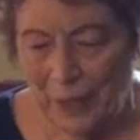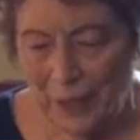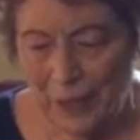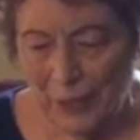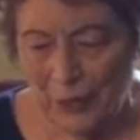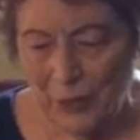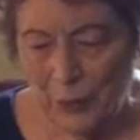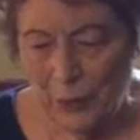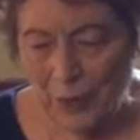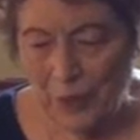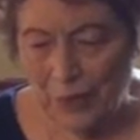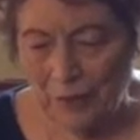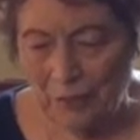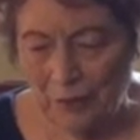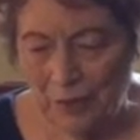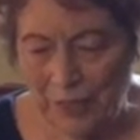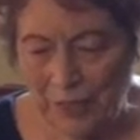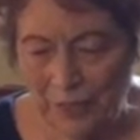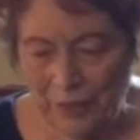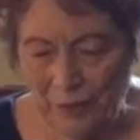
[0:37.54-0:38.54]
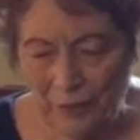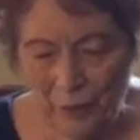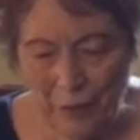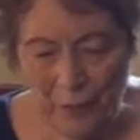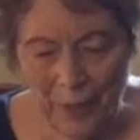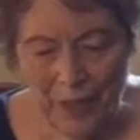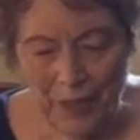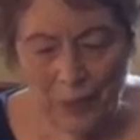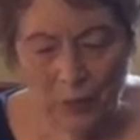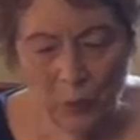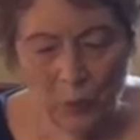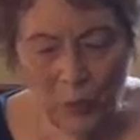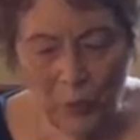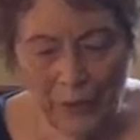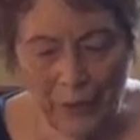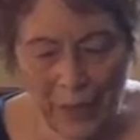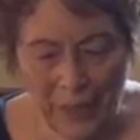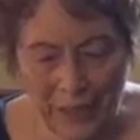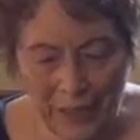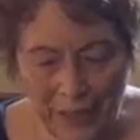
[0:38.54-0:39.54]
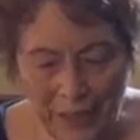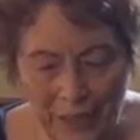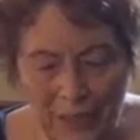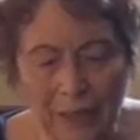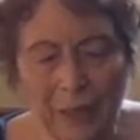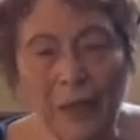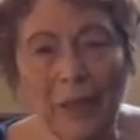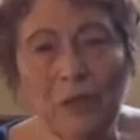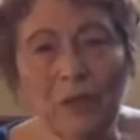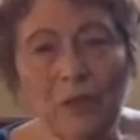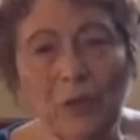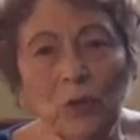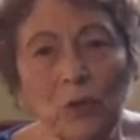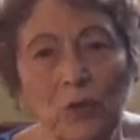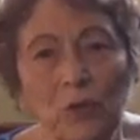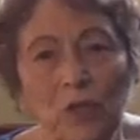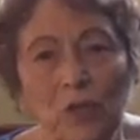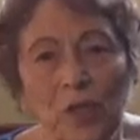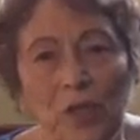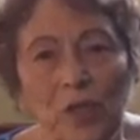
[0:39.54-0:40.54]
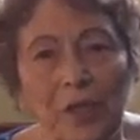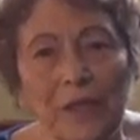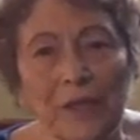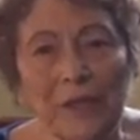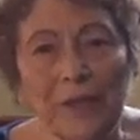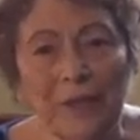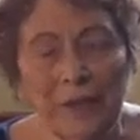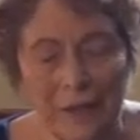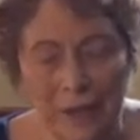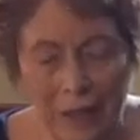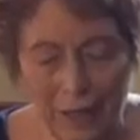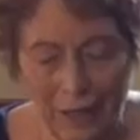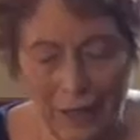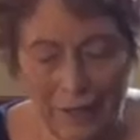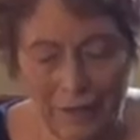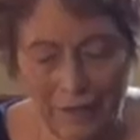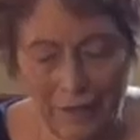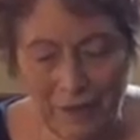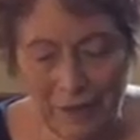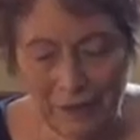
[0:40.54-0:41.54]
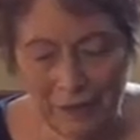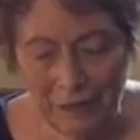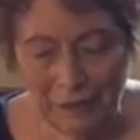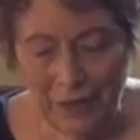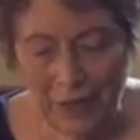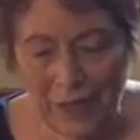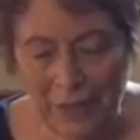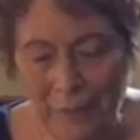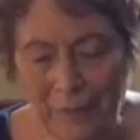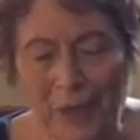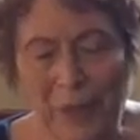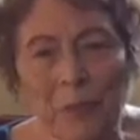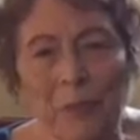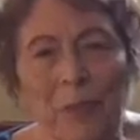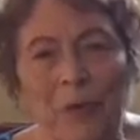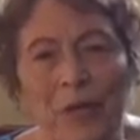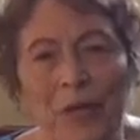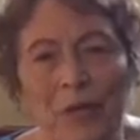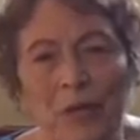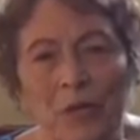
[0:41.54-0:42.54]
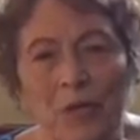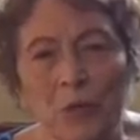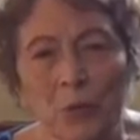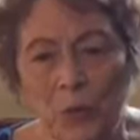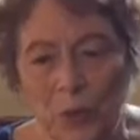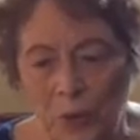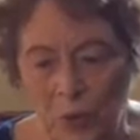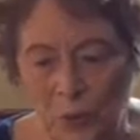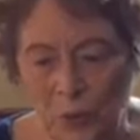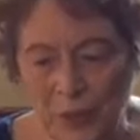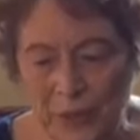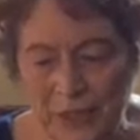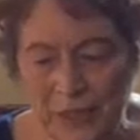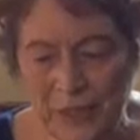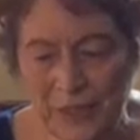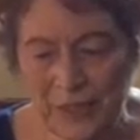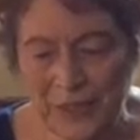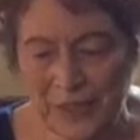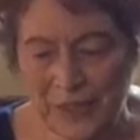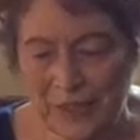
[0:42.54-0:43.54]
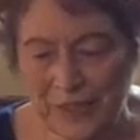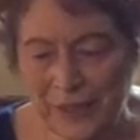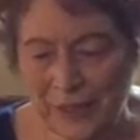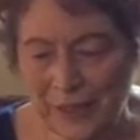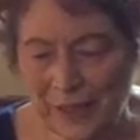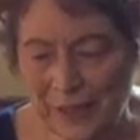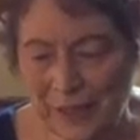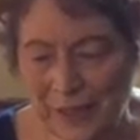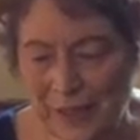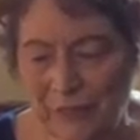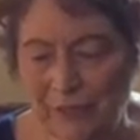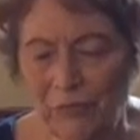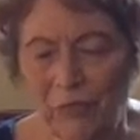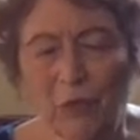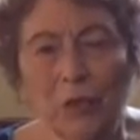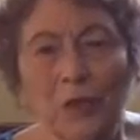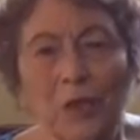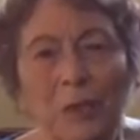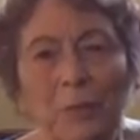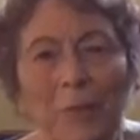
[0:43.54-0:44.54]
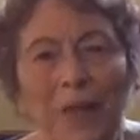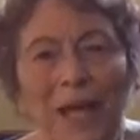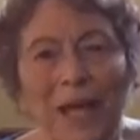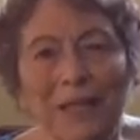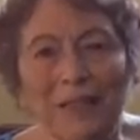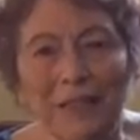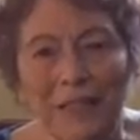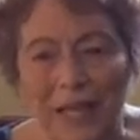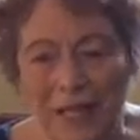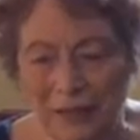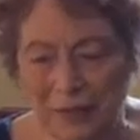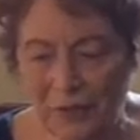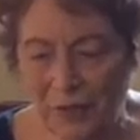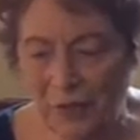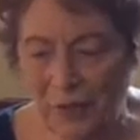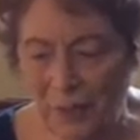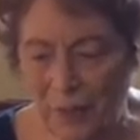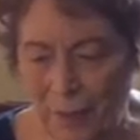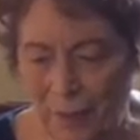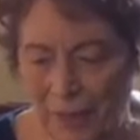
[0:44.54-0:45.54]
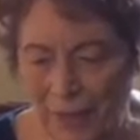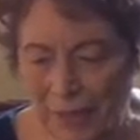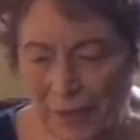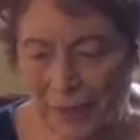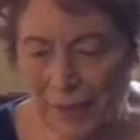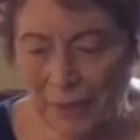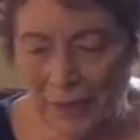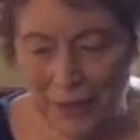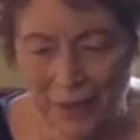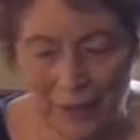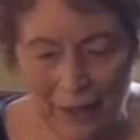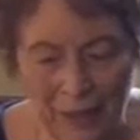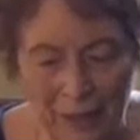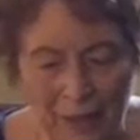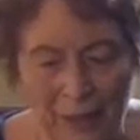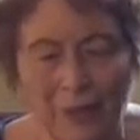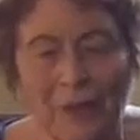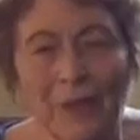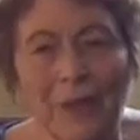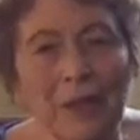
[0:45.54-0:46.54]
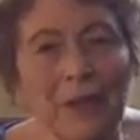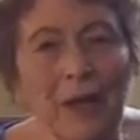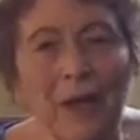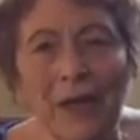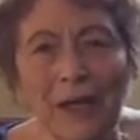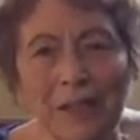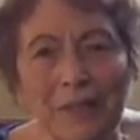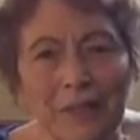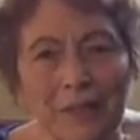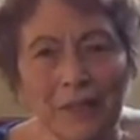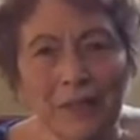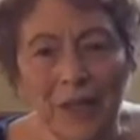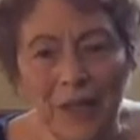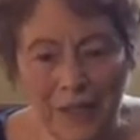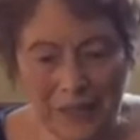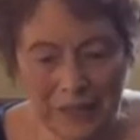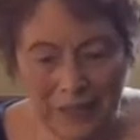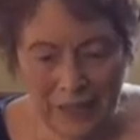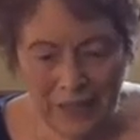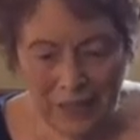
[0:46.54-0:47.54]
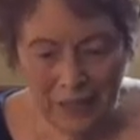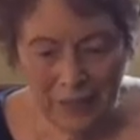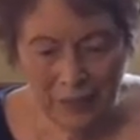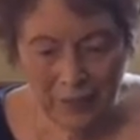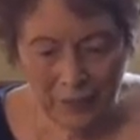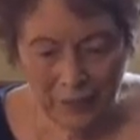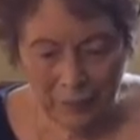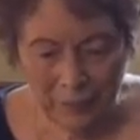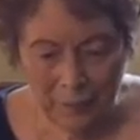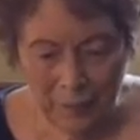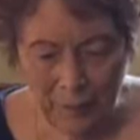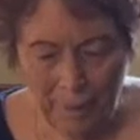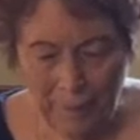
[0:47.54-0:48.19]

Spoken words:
As we got ready for bed one night, I told John I felt like my prayers were going to the ceiling and falling back down on the bed, that God did not hear them.